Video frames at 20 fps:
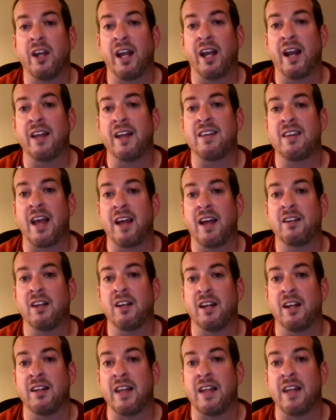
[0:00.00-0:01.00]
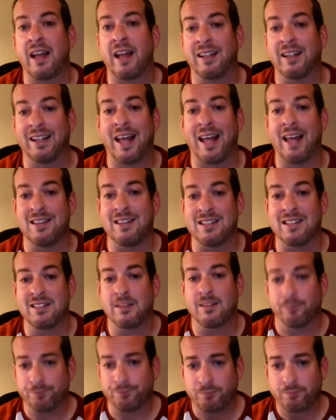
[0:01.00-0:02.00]
at it that in that
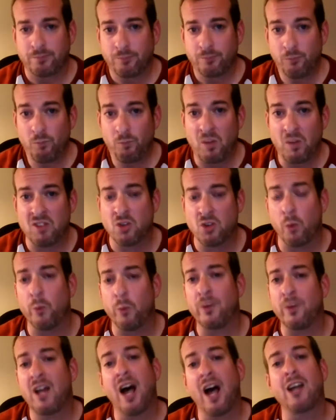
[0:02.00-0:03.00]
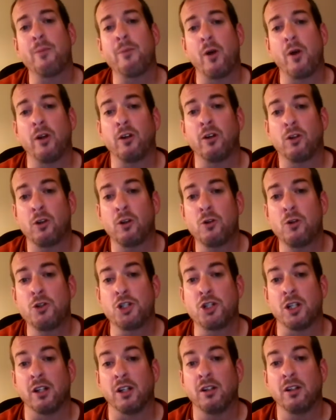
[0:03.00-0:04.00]
lens. So when we talk about
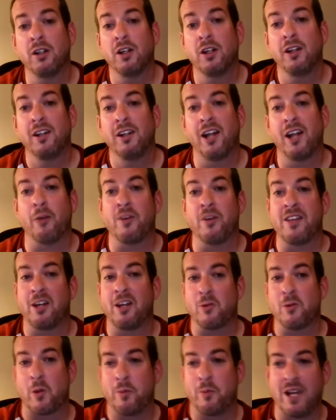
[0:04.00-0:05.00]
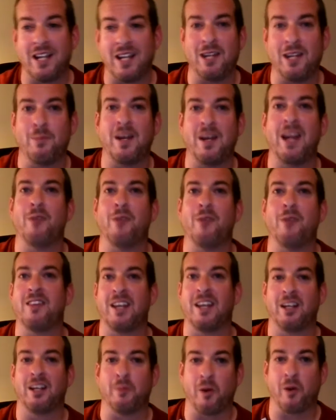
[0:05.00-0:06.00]
inclusion and we think about PDP and we
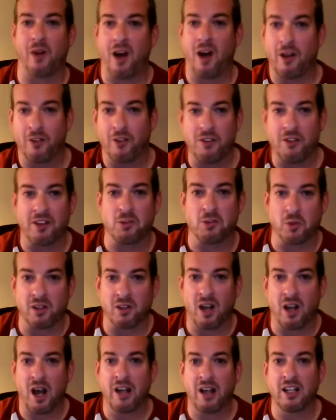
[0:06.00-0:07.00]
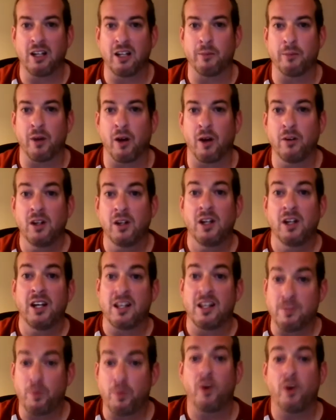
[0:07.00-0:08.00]
think about all the things we're talking about,
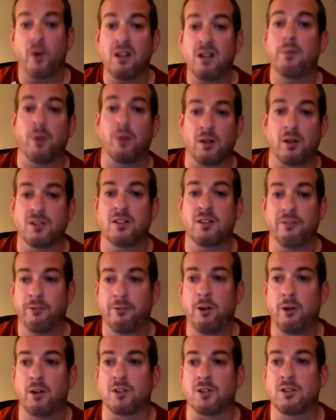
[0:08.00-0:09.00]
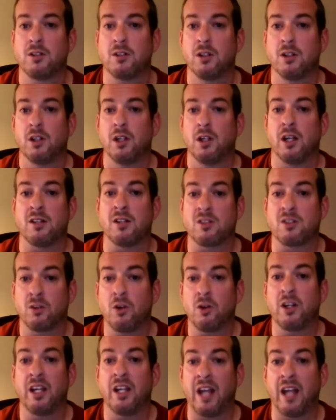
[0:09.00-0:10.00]
it's putting the person first. It's
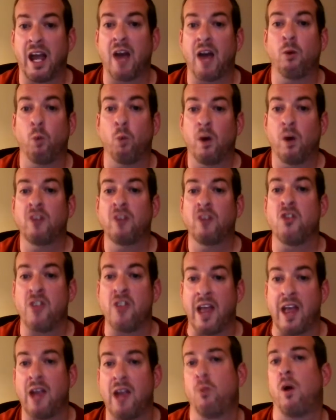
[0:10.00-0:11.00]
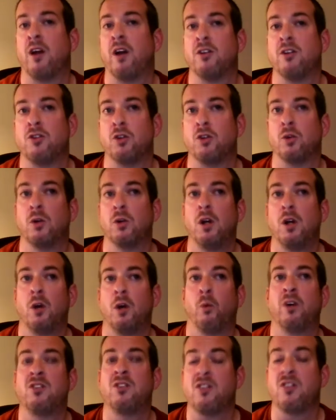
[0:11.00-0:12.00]
looking at what do they want to do?
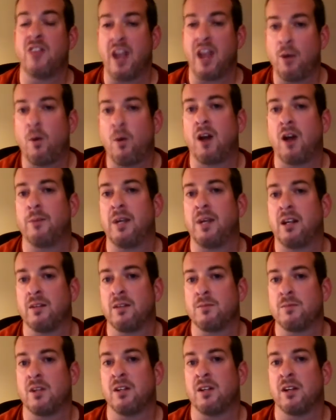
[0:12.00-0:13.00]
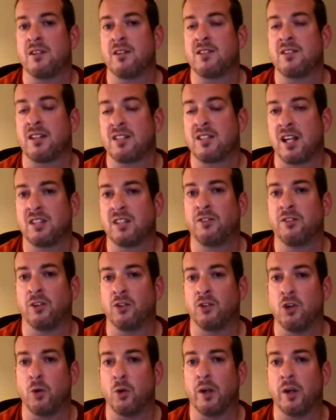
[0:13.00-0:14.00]
What do they want to become successful
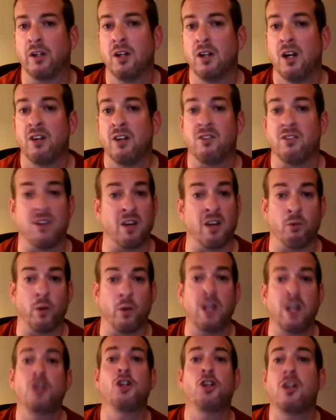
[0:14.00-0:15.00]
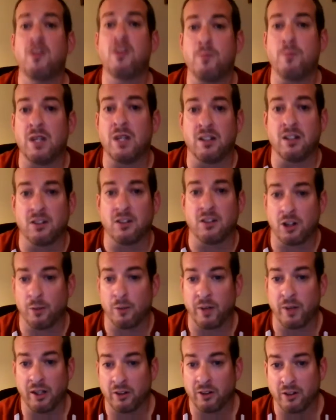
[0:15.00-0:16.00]
doing? We shouldn't be
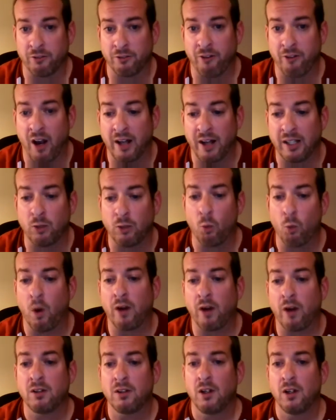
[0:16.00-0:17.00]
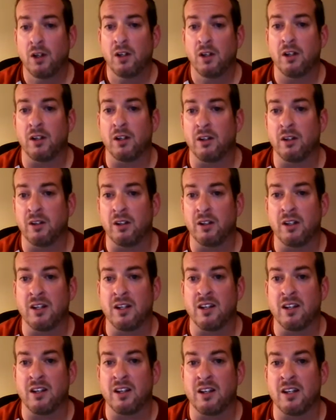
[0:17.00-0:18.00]
determining or defining what
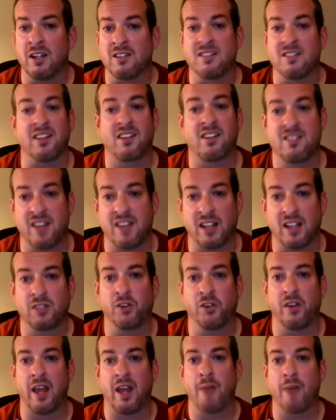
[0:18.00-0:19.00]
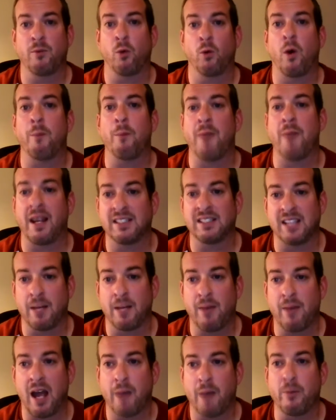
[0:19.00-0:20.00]
is success for them or what makes them
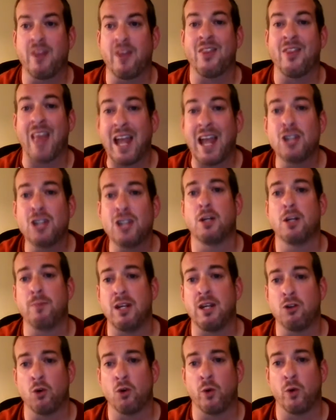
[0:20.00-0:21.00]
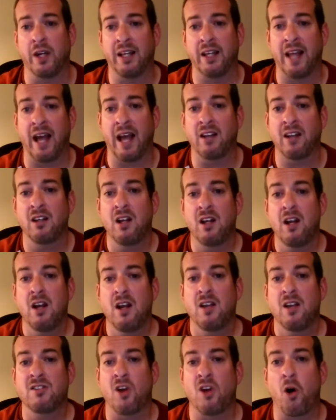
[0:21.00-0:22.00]
happy. They should be doing that.
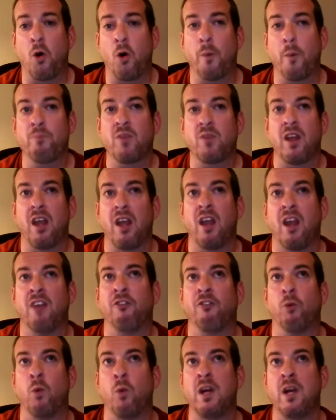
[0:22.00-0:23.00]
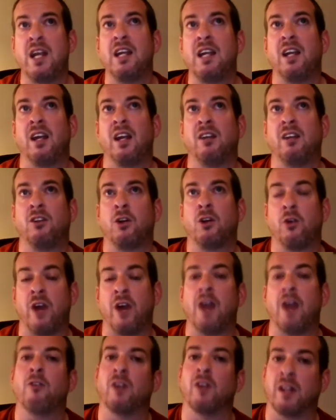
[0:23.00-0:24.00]
So if we can
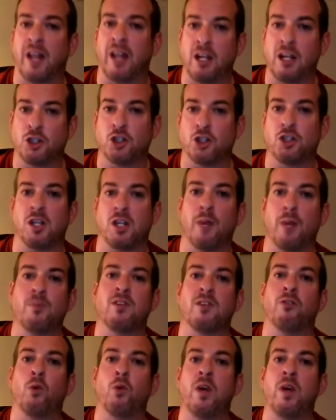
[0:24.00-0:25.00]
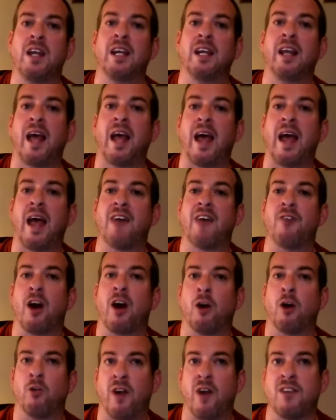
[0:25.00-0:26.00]
create relationships, if we can have
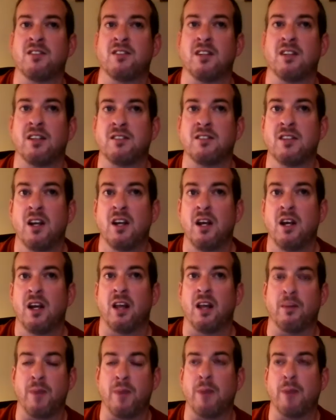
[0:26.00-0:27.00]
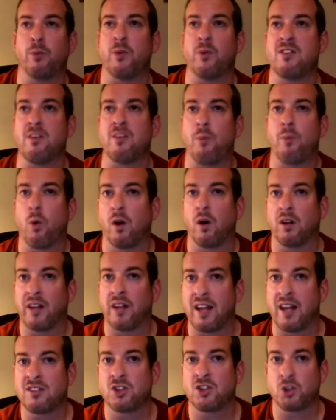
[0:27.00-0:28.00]
our residents and the people we support
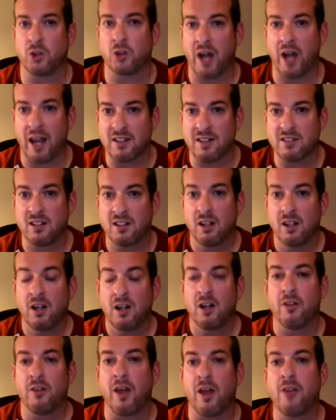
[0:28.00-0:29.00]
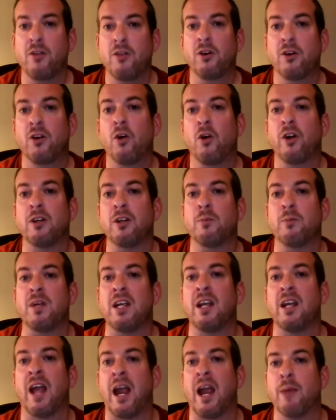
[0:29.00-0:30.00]
less stressed, then they're going to
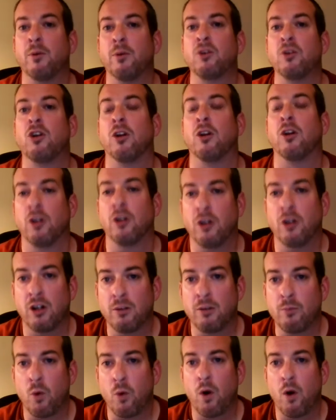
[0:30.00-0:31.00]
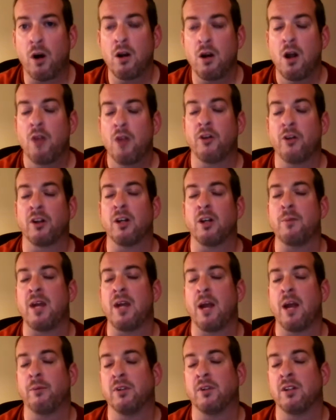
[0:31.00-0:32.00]
be able to learn more. They're going to be
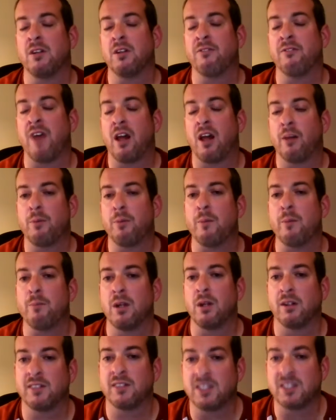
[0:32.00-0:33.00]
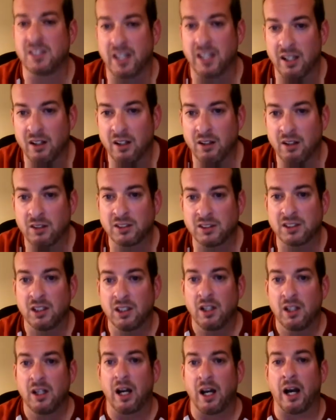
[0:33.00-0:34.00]
able to develop and build skills,
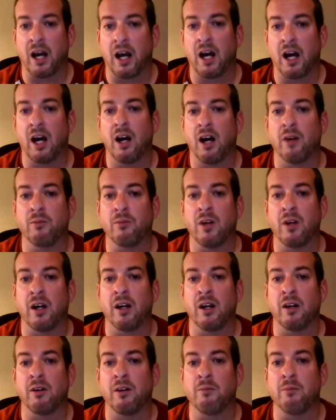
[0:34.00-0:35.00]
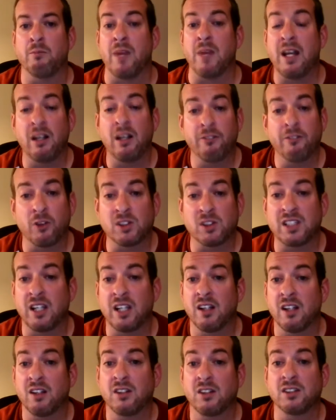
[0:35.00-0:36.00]
meaningful
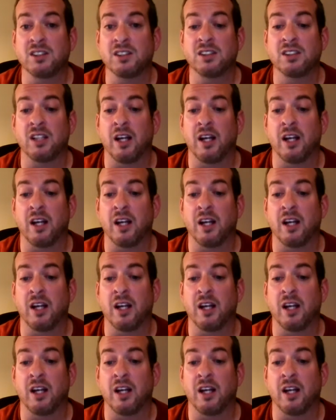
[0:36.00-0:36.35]
skills